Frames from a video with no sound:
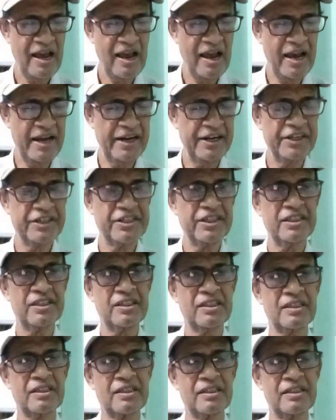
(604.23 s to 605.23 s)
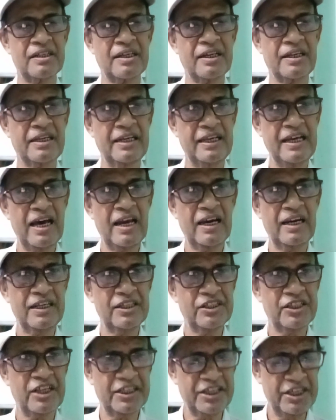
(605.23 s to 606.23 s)
and it is
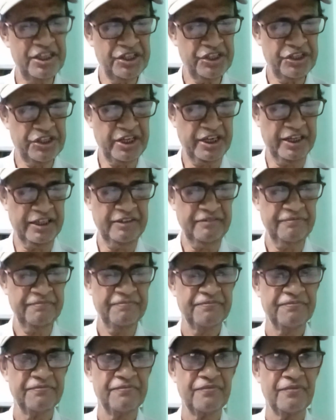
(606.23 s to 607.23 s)
clearly suggesting